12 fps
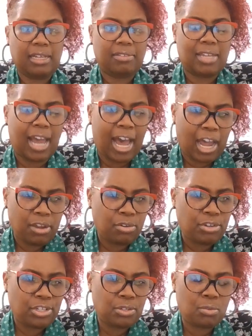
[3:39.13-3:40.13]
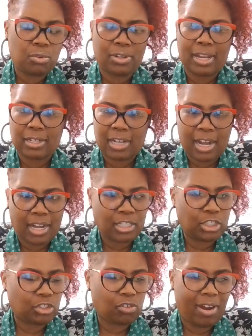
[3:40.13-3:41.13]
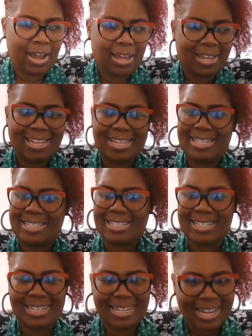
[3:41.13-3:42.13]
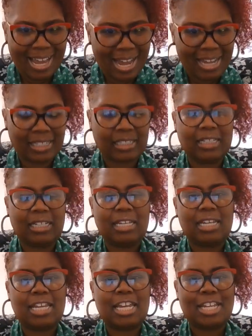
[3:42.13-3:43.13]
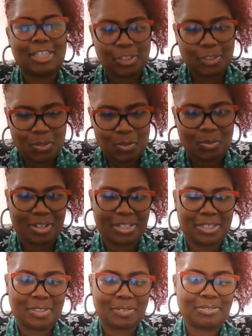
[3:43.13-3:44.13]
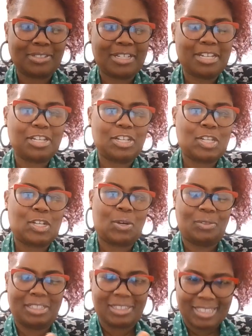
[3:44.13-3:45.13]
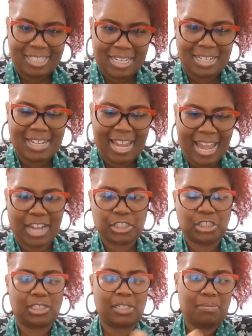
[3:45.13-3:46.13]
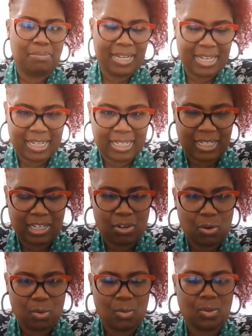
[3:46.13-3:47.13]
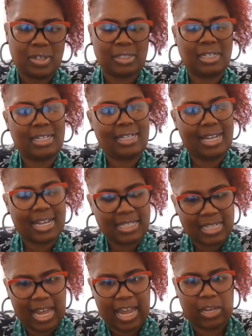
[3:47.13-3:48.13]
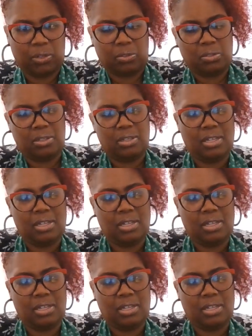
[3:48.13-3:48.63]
The IOU or that contract is not in lieu of, the lien actually being on that title.